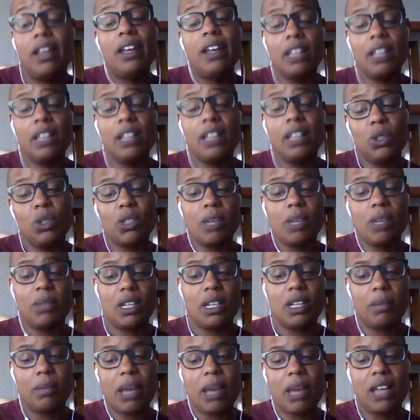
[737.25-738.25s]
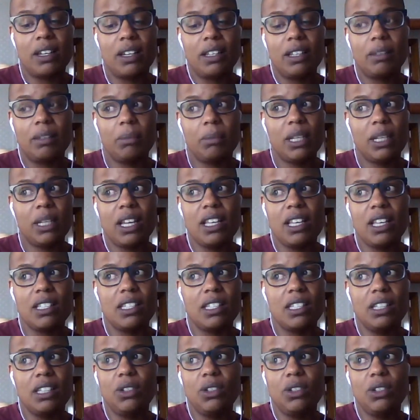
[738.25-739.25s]
Let me do something about it.
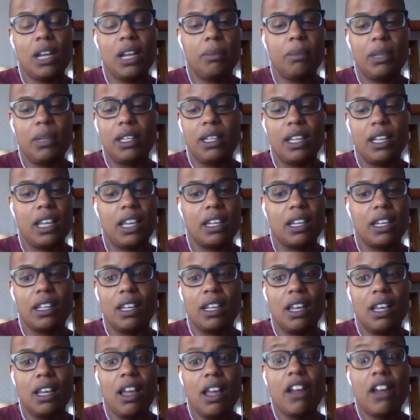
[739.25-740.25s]
Because you got to be like